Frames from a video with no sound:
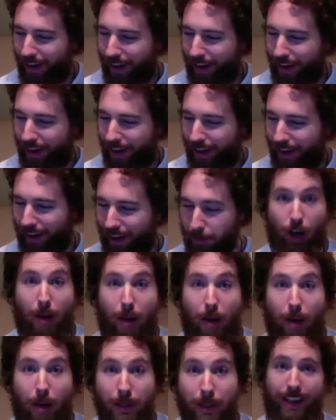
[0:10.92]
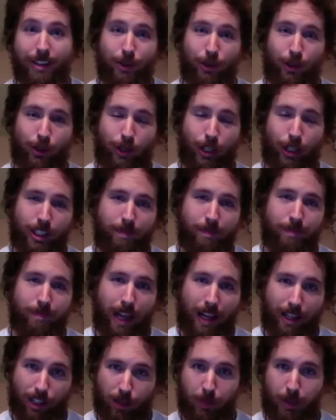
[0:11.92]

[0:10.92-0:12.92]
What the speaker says: The topic today is nutrition,